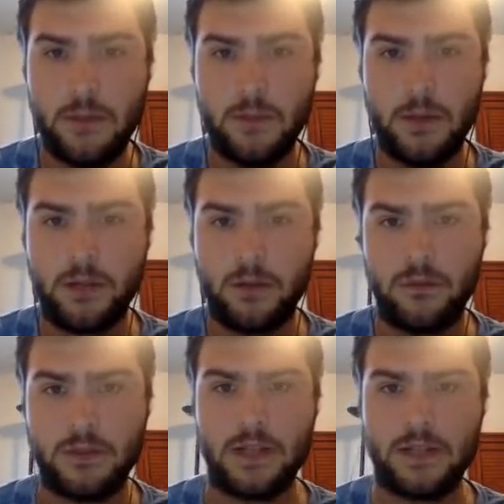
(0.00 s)
He might go
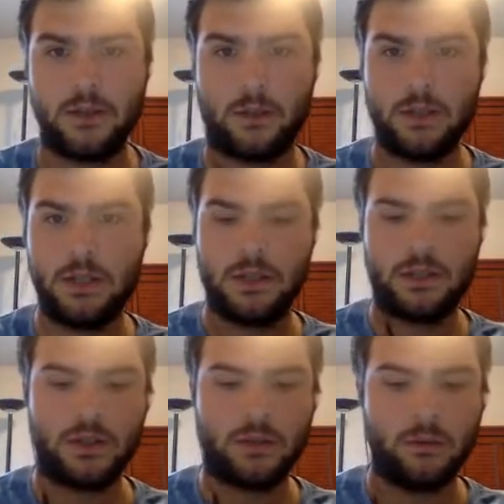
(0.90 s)
for a second Swords
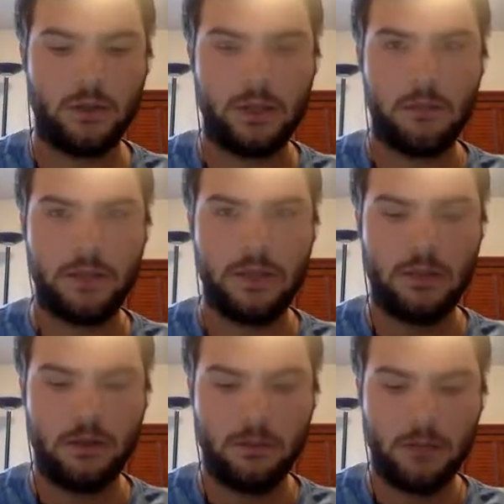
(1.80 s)
Dance just to really keep the heat
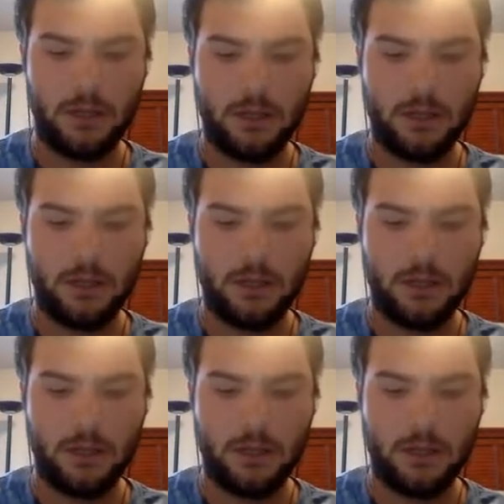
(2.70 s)
on me.